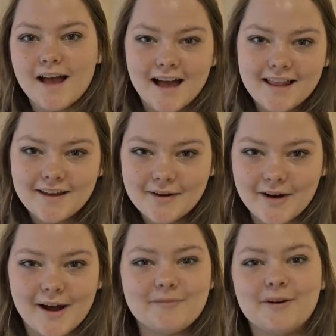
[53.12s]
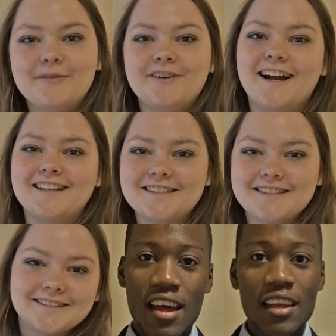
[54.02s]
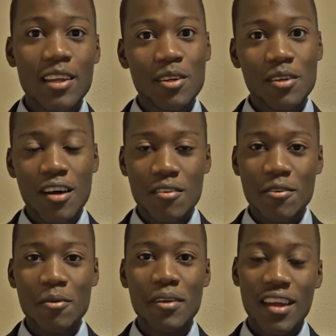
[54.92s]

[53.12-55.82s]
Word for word: Hello, I'm from France. Hello, I'm from